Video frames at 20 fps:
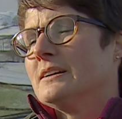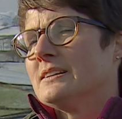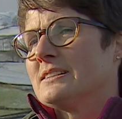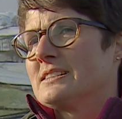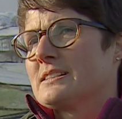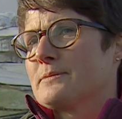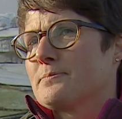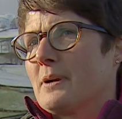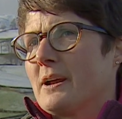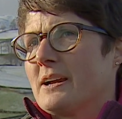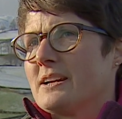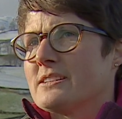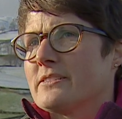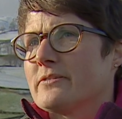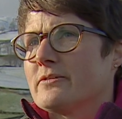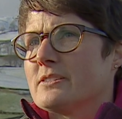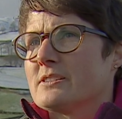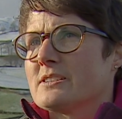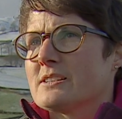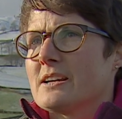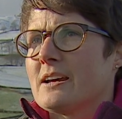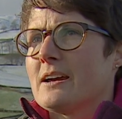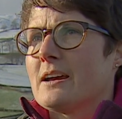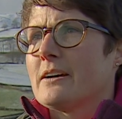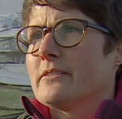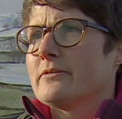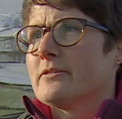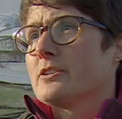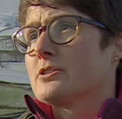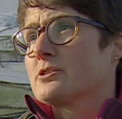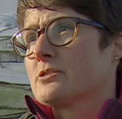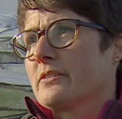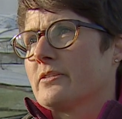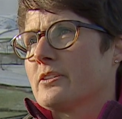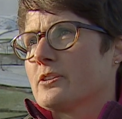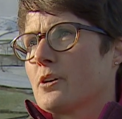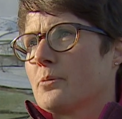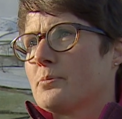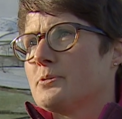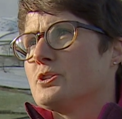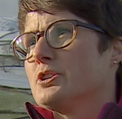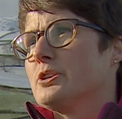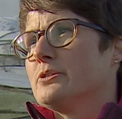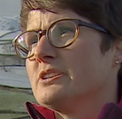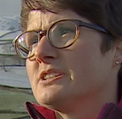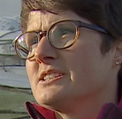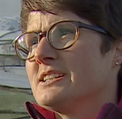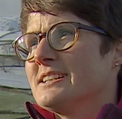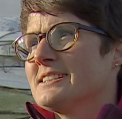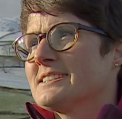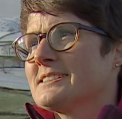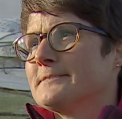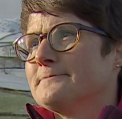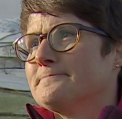display different uh, photographic opportunities.